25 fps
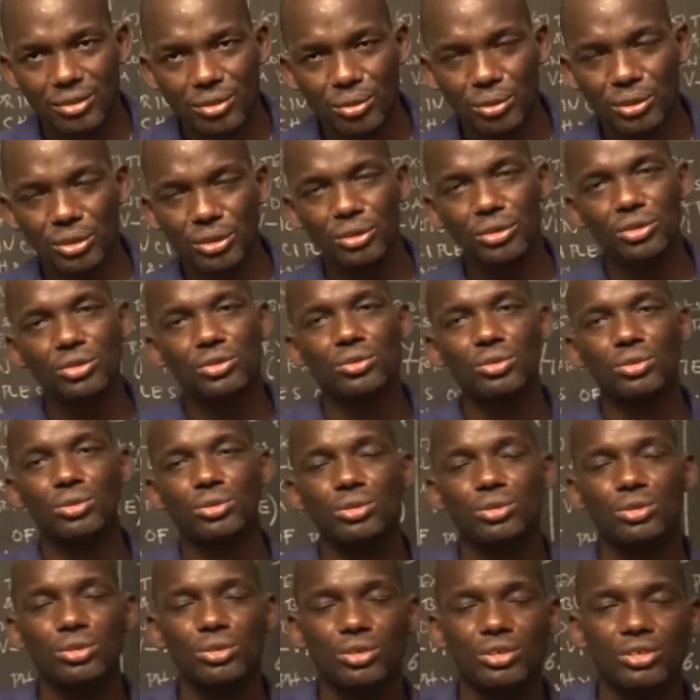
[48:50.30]
we used to
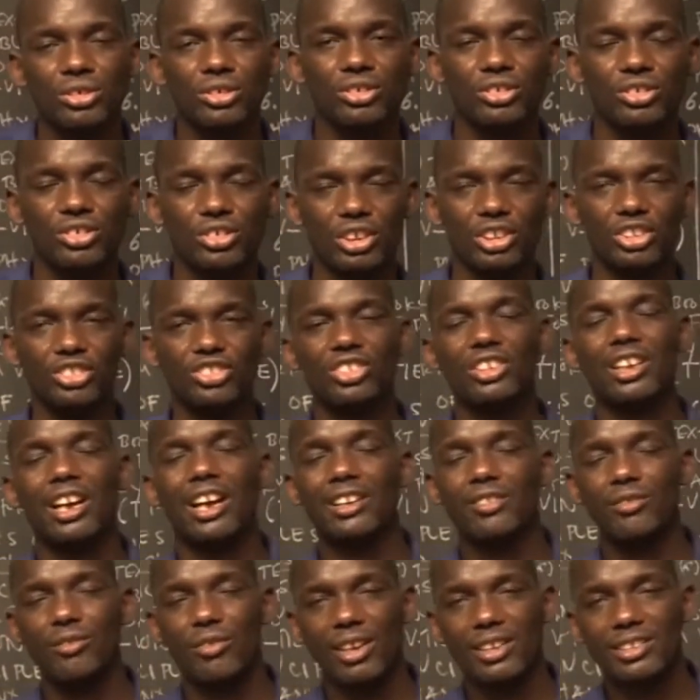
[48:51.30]
teach
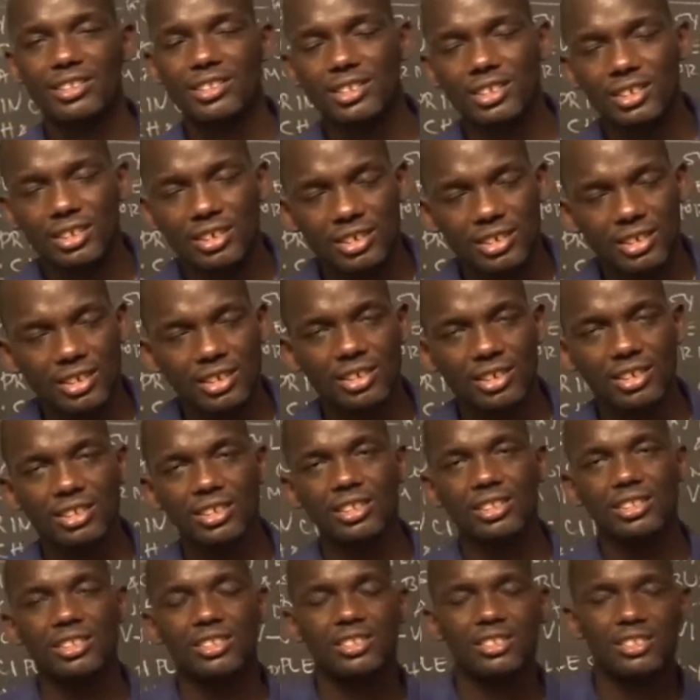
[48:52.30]
advanced
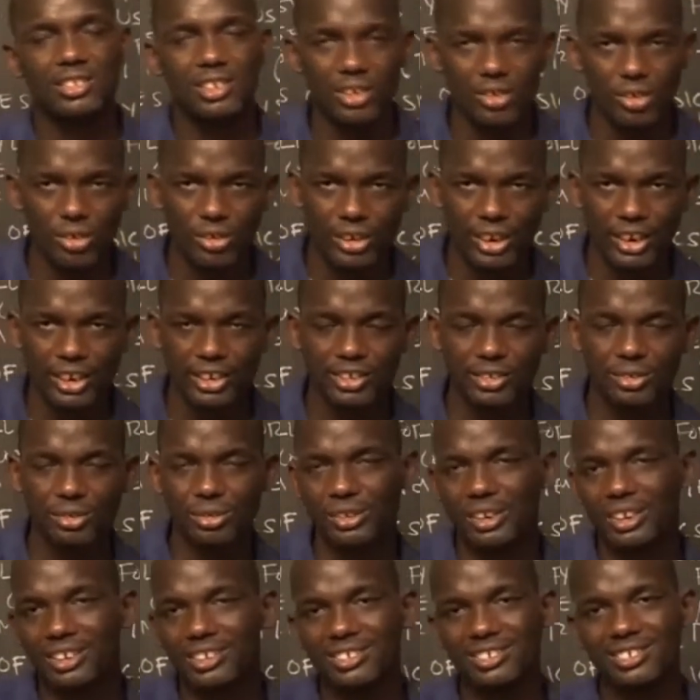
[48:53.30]
secondary
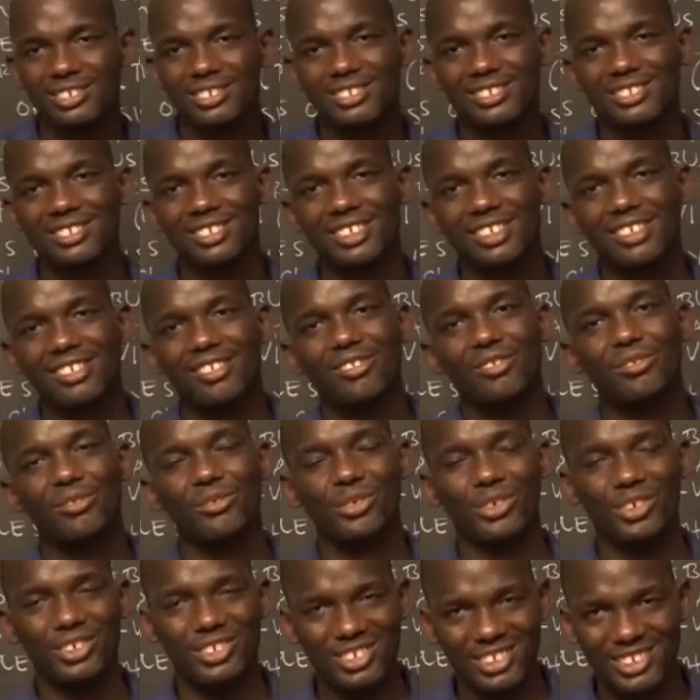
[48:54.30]
students,
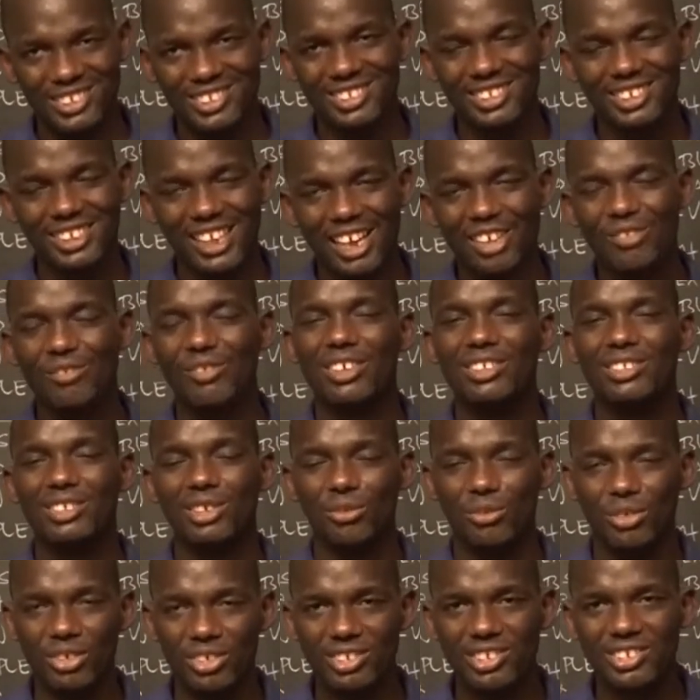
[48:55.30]
physics, advanced
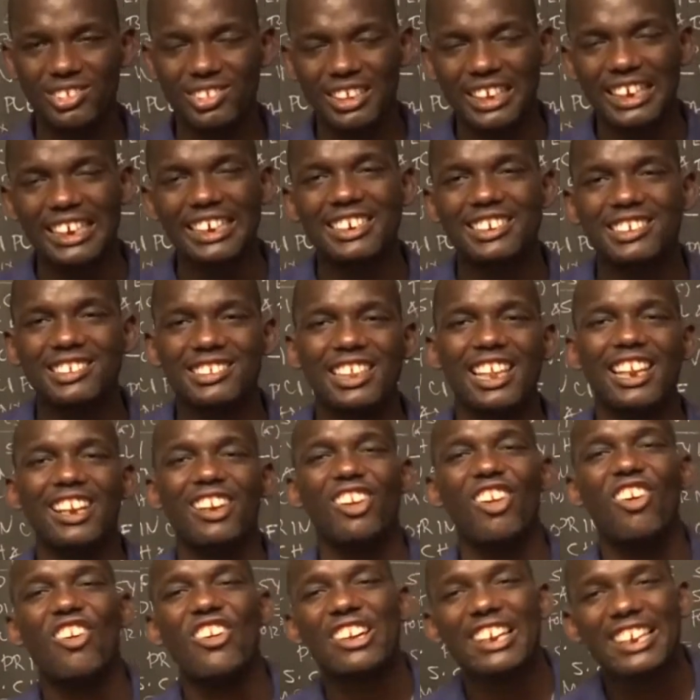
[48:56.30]
physics, it's the
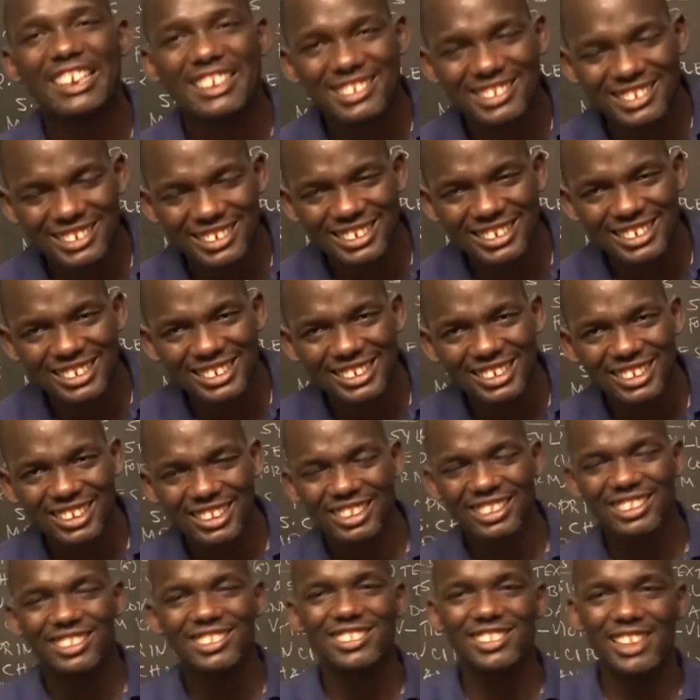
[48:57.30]
longest
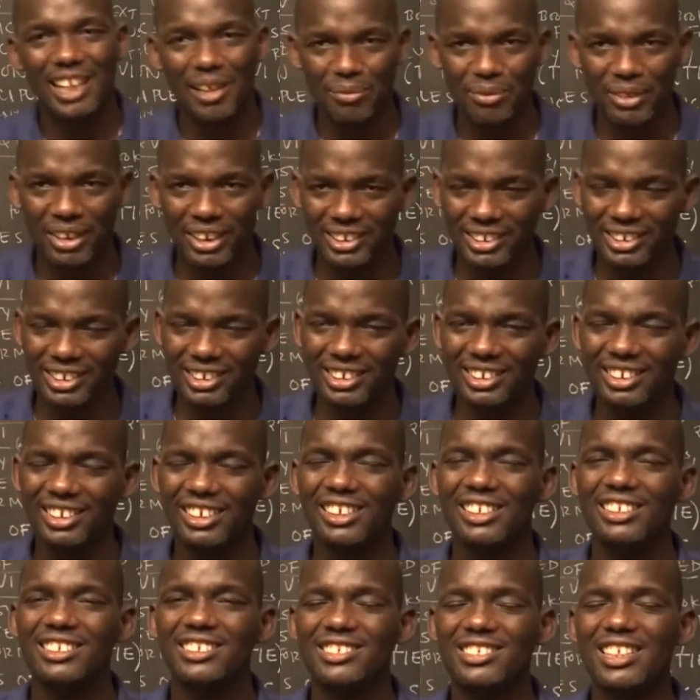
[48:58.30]
subject
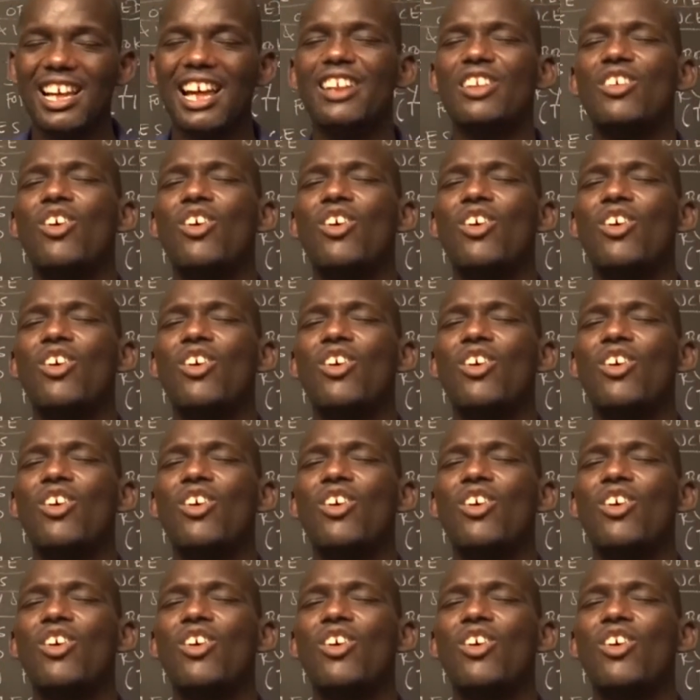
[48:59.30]
than